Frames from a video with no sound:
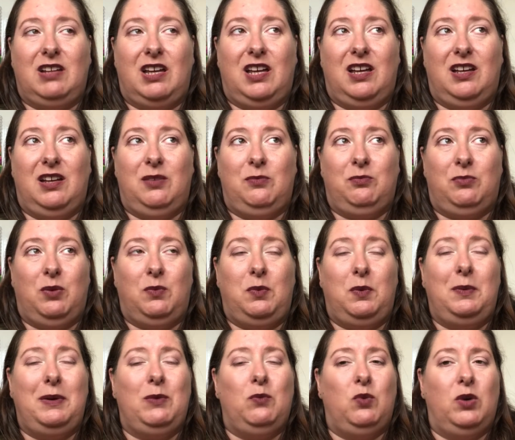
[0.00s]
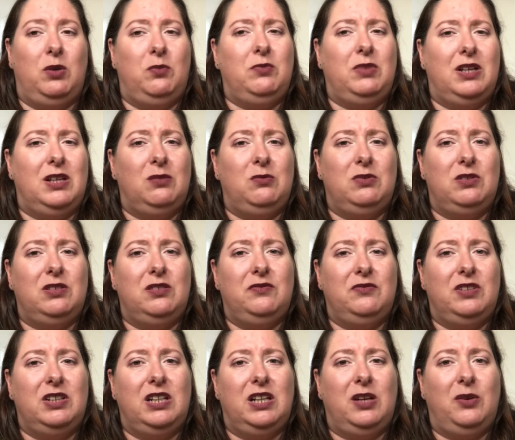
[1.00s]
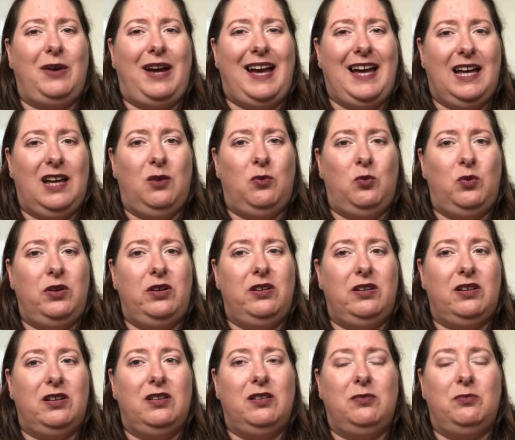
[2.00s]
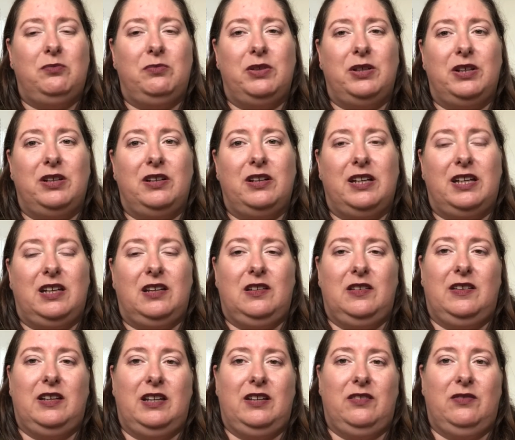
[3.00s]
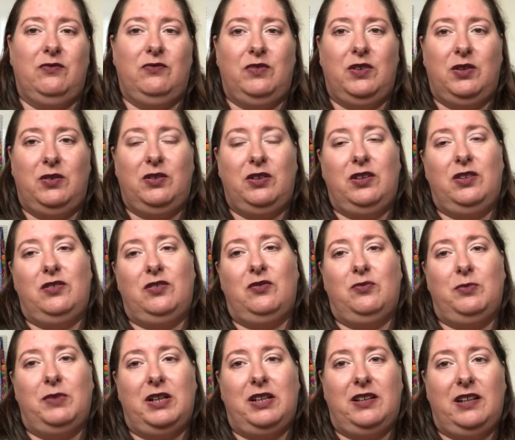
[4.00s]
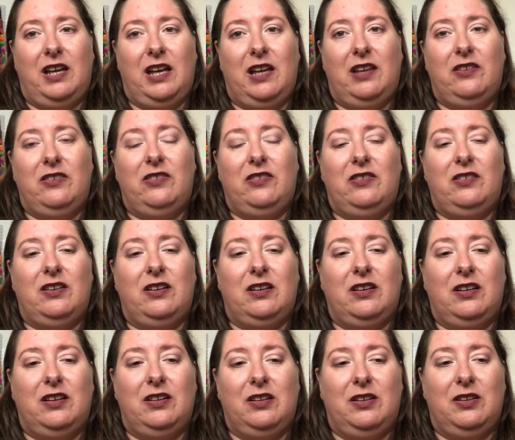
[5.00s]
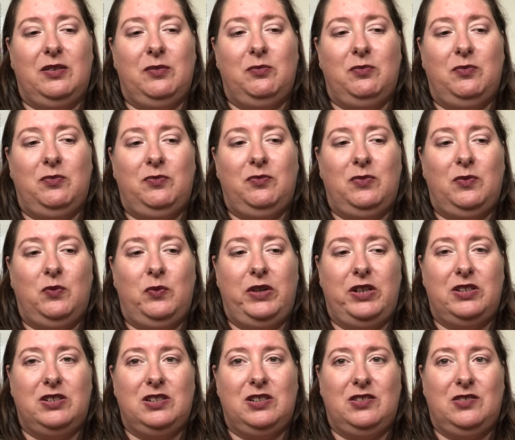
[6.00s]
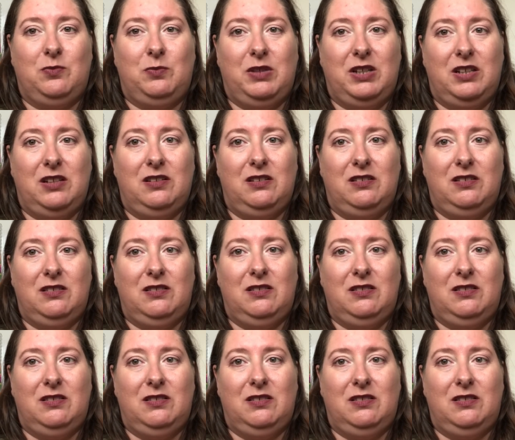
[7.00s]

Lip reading: I probably won't be able to video at work, but I can take some photos of my desk, which has been